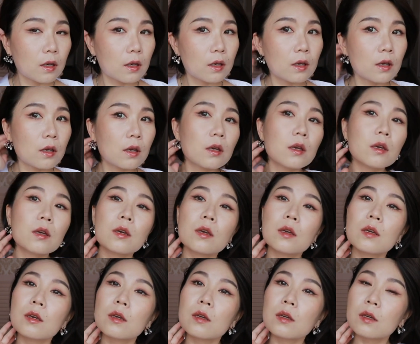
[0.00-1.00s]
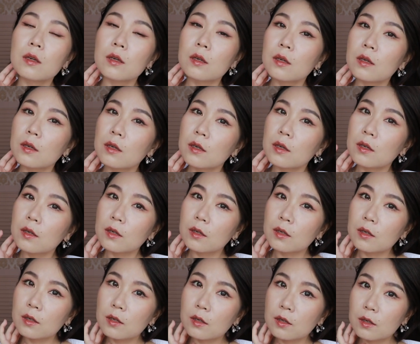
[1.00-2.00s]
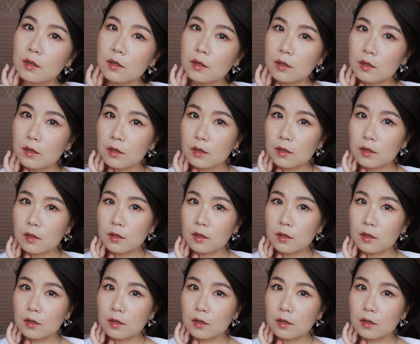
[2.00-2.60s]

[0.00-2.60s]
you still look very soft,